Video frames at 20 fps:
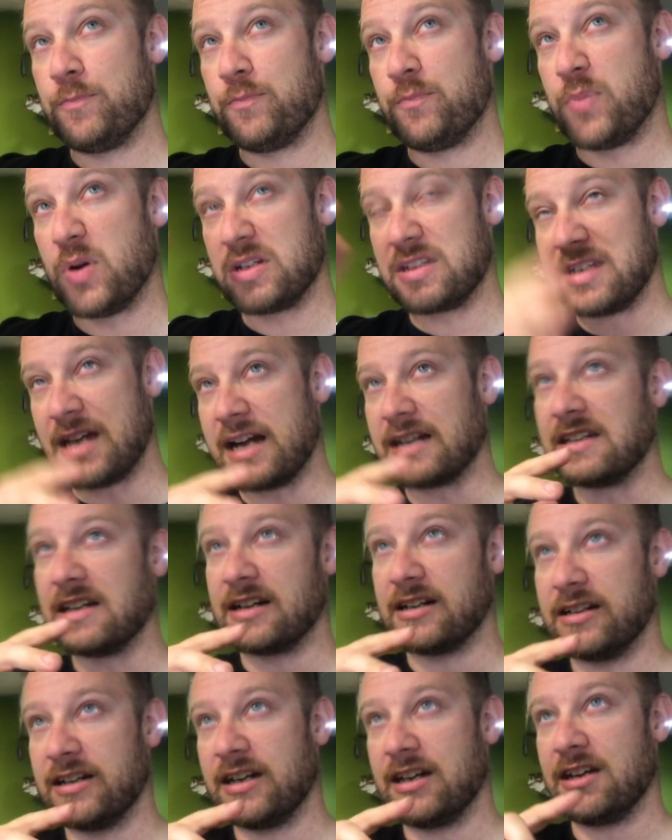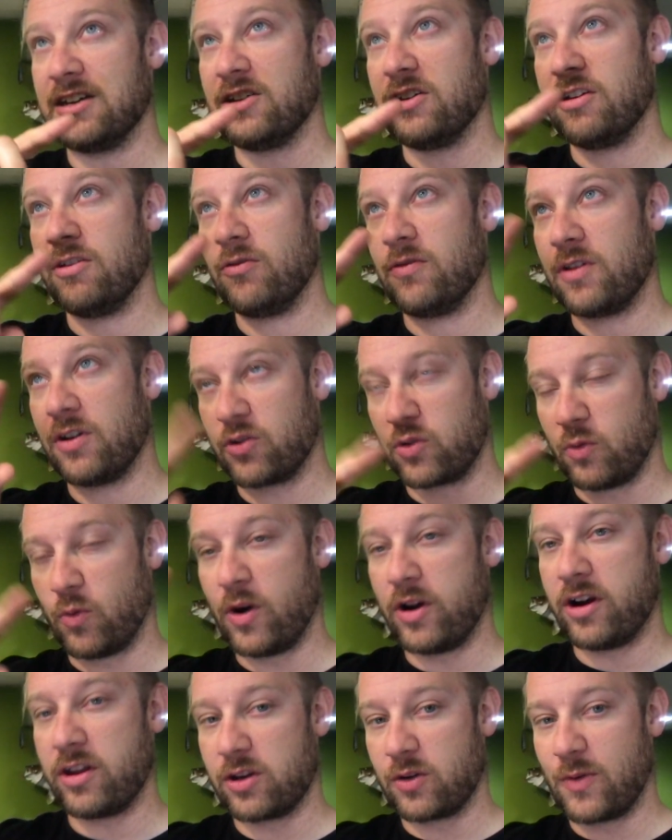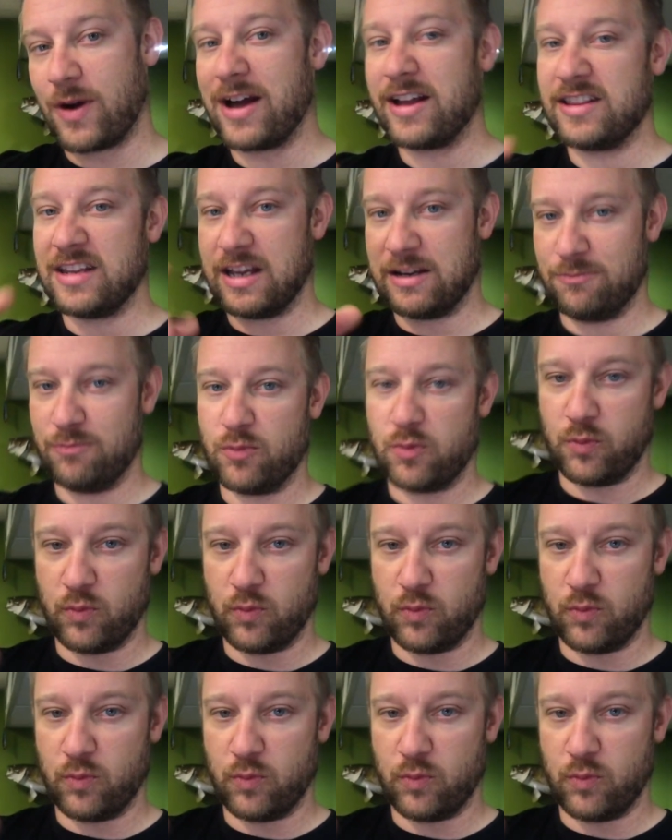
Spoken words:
but technically there's one other rod that